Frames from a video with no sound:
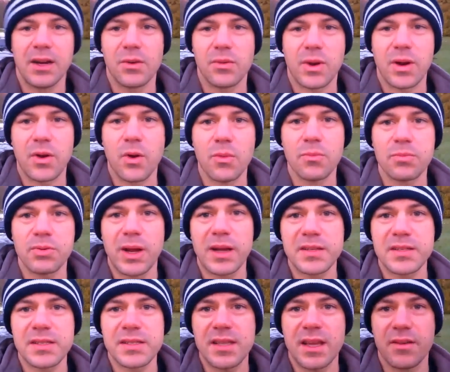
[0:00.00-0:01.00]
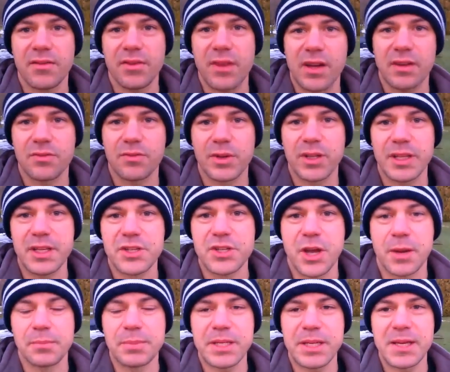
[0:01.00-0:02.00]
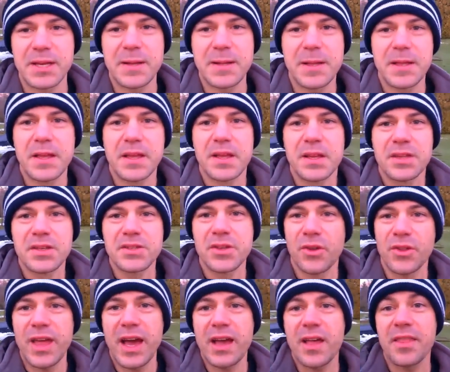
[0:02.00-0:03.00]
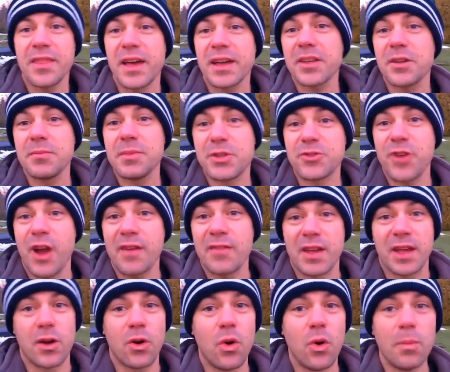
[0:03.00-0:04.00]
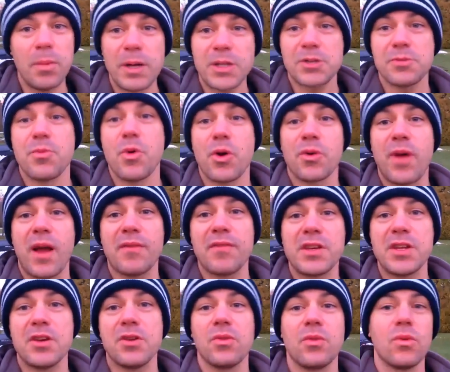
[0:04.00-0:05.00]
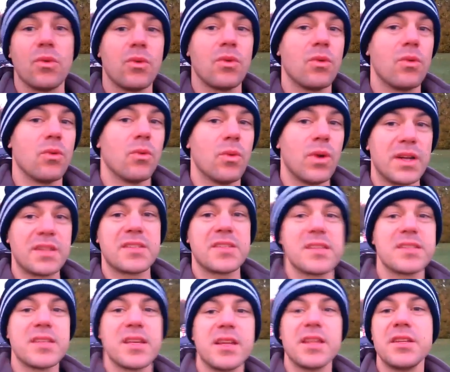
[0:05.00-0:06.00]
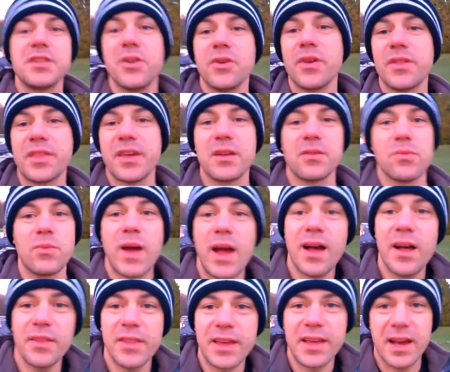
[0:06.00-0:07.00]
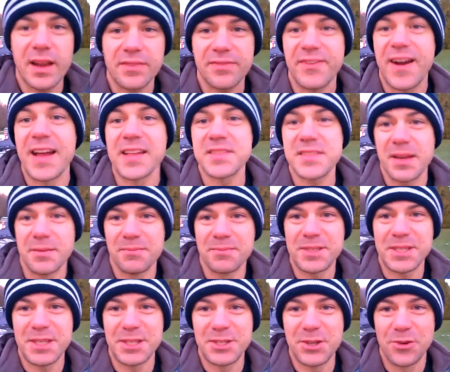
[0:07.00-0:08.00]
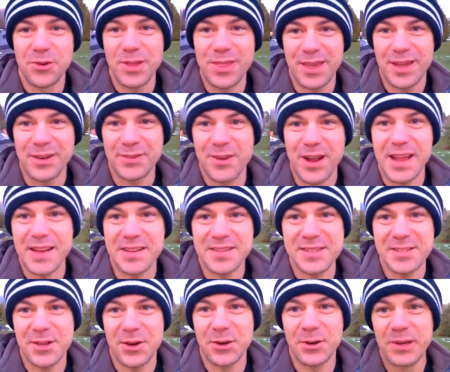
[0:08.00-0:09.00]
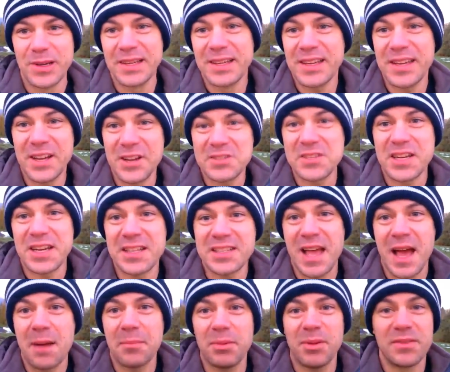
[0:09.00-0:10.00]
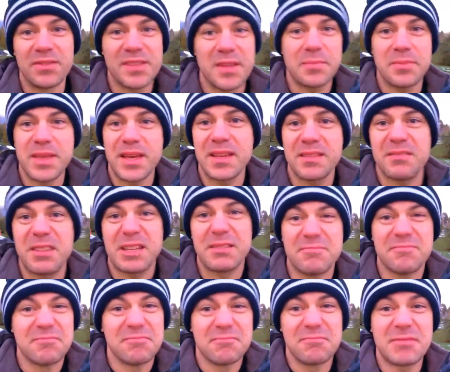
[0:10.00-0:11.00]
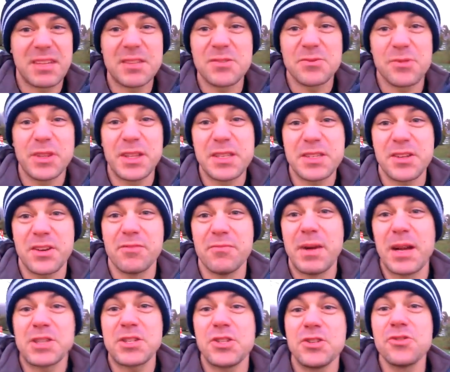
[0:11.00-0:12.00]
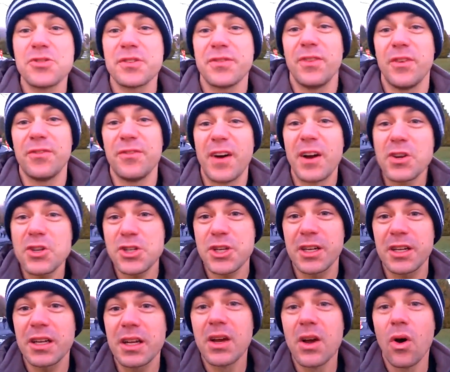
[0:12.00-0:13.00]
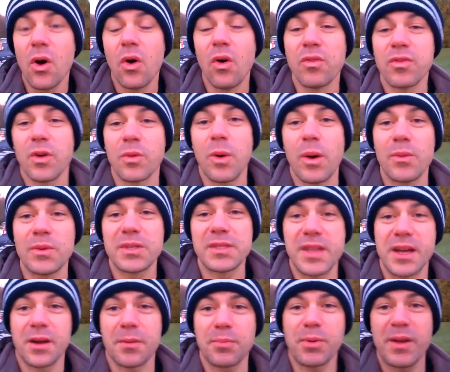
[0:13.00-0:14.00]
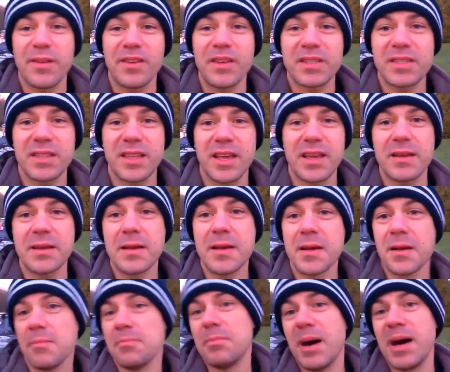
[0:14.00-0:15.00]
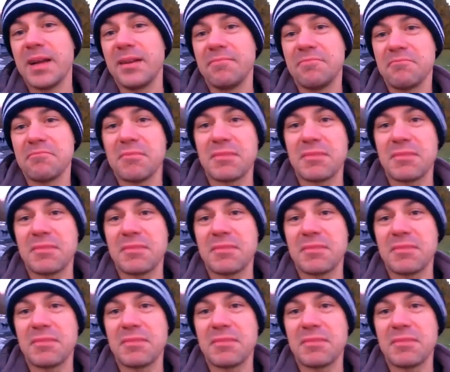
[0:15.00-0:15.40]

where home prices have really jumped. So that could be driving it. A whole bunch more revenue. What does the city do with it? Well, they got to find something to do with it, right? So here's an example of something that doesn't really serve much useful function over what was there previously, but,